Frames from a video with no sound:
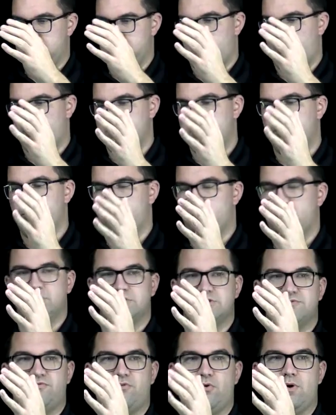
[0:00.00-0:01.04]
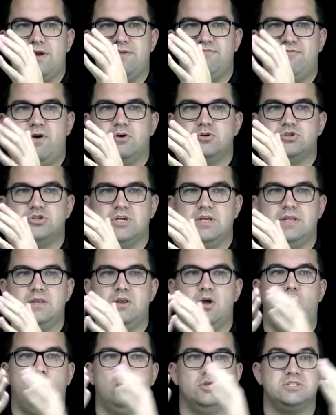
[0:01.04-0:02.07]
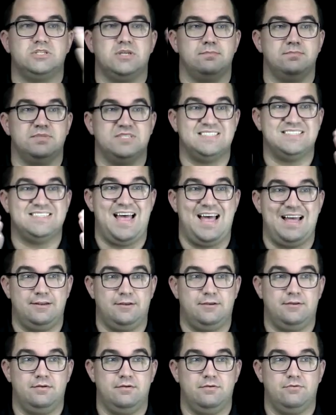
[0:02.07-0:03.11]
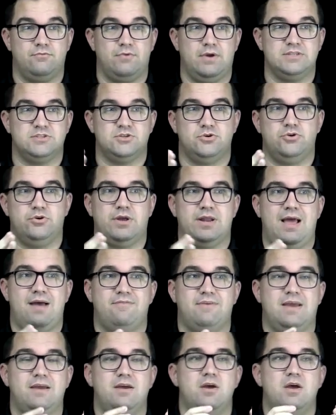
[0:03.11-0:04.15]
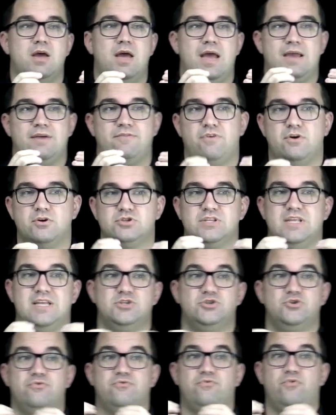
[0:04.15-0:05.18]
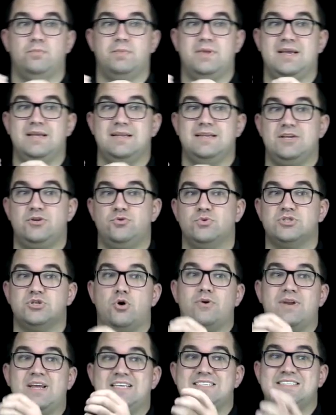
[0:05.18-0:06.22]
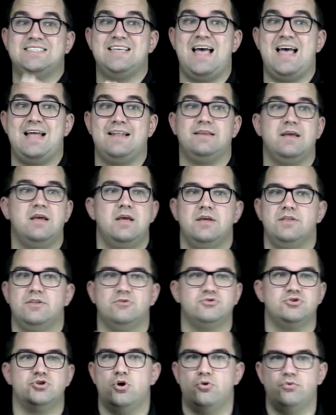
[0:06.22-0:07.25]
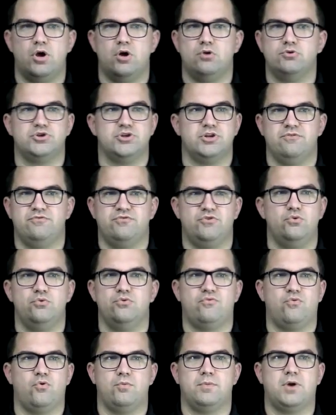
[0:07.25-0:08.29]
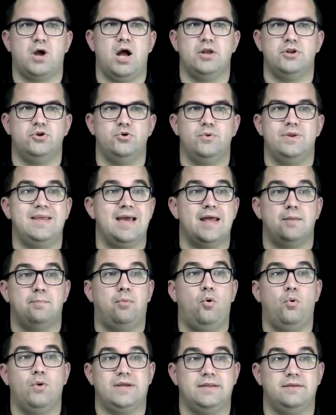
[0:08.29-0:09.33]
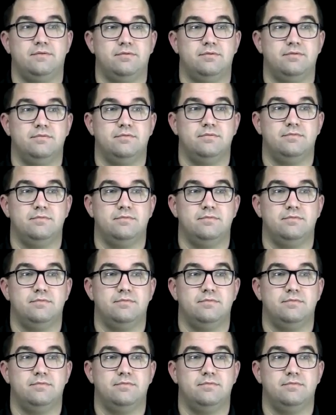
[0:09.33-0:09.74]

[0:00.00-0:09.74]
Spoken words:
only works for a function on some set, right? So you can have a function that is uniformly continuous on a set. There's no notion of uniform continuity at a point.